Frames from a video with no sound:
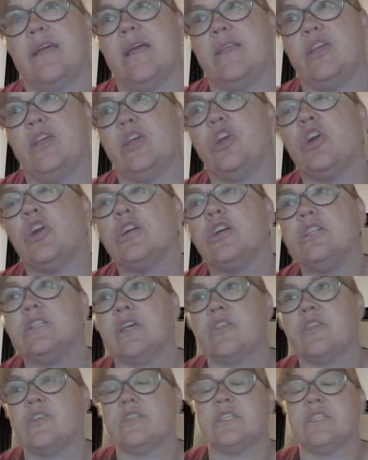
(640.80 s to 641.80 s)
encourage
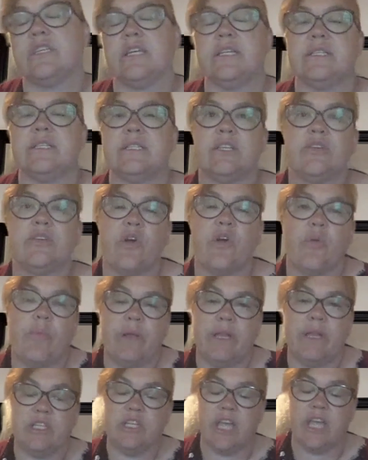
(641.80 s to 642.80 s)
others to consider
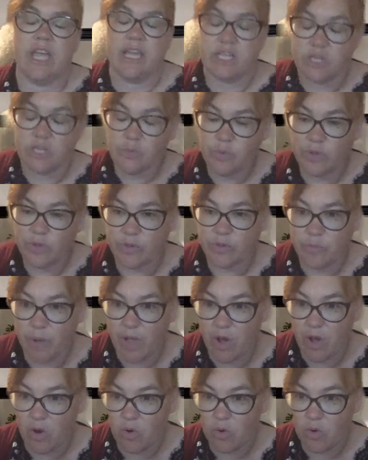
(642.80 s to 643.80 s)
open education within
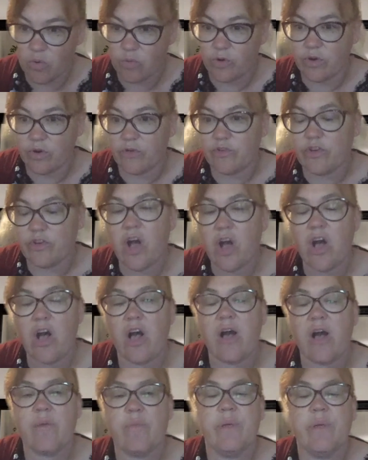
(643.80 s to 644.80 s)
my own
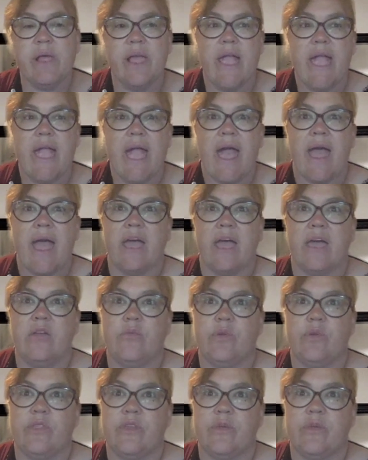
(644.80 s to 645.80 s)
job
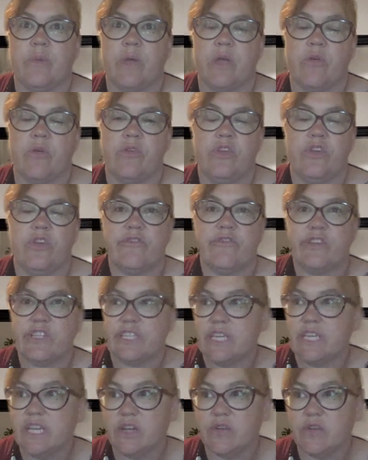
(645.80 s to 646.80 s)
and within my own
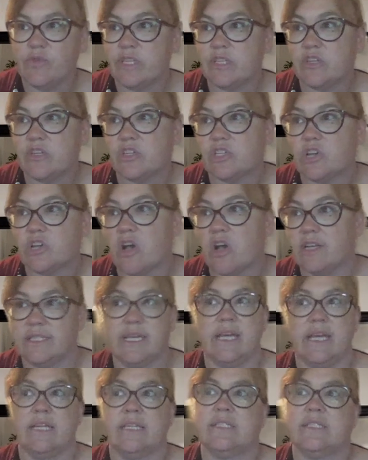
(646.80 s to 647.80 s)
university and research
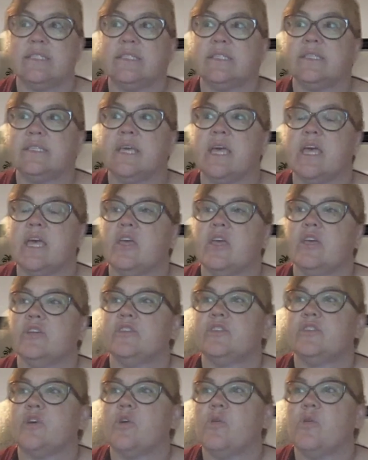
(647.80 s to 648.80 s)
contexts.
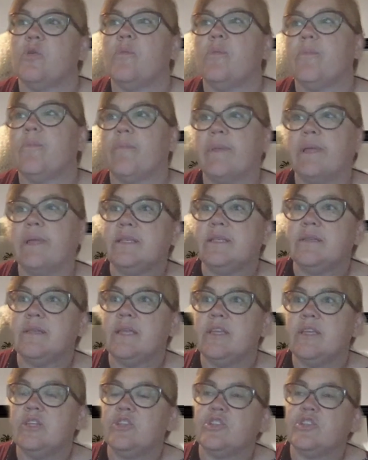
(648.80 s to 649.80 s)
So it
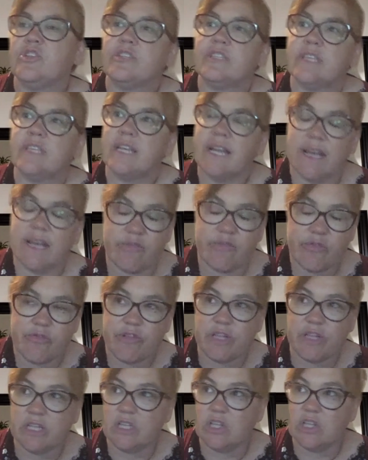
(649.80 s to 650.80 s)
ensures that I never
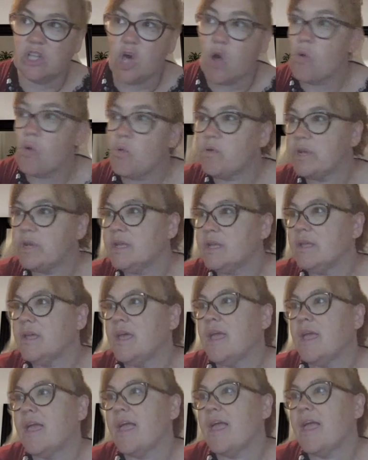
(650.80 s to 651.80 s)
feel alone
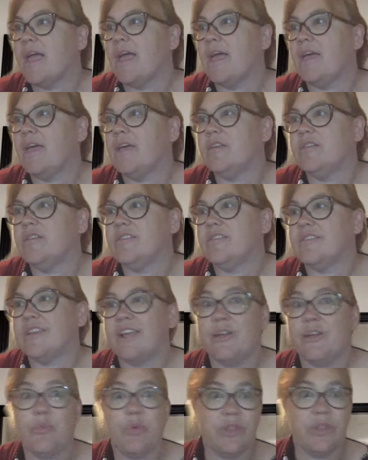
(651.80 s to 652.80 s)
and that
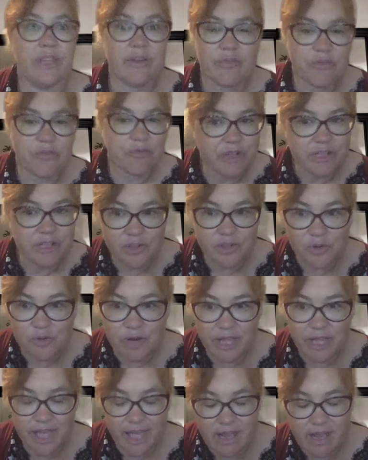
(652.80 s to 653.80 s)
I will never feel
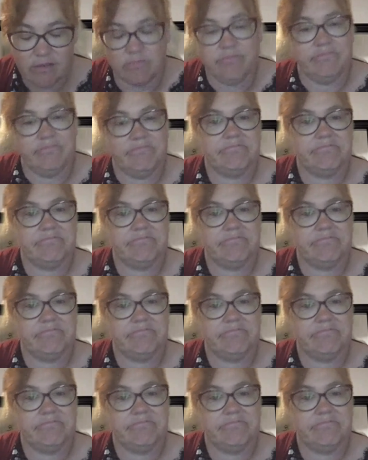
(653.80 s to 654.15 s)
alone again.